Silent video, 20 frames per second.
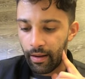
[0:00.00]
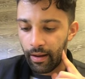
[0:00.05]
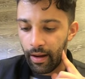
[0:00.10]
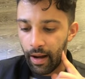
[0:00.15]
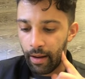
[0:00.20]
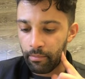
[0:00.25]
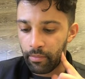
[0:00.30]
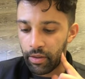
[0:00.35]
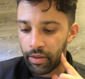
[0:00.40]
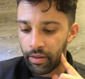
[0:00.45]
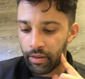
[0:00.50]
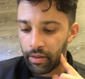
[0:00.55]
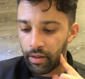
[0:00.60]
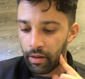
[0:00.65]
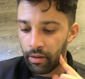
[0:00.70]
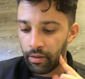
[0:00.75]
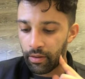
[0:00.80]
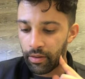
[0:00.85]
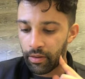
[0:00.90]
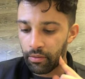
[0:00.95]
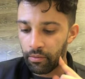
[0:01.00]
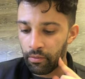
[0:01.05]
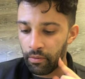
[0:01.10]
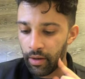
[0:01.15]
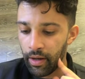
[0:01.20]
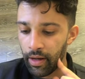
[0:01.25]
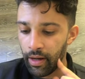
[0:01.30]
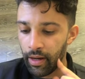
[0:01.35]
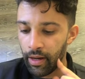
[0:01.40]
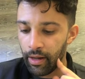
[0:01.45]
I'm just going to
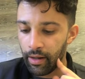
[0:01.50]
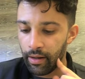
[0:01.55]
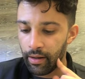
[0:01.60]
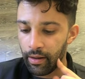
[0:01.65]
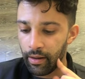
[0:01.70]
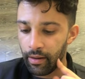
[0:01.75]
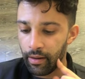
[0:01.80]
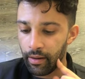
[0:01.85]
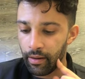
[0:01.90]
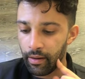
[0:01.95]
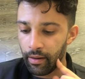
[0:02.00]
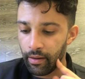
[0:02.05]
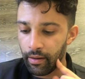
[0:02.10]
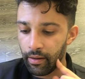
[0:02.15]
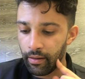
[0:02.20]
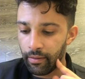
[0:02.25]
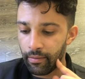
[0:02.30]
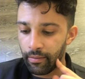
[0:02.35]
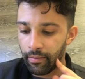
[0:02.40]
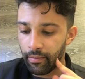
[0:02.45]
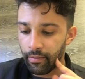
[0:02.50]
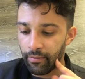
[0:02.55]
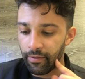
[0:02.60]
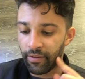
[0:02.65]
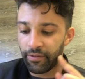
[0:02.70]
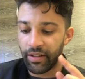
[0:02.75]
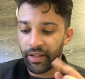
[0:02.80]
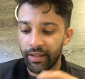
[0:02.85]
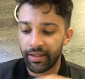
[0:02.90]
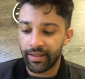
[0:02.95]
read
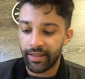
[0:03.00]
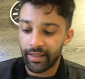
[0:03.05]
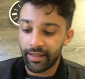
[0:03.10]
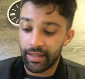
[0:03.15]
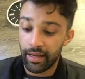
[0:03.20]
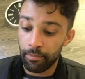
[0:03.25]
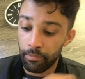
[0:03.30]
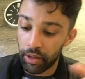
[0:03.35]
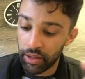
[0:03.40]
15 to 16.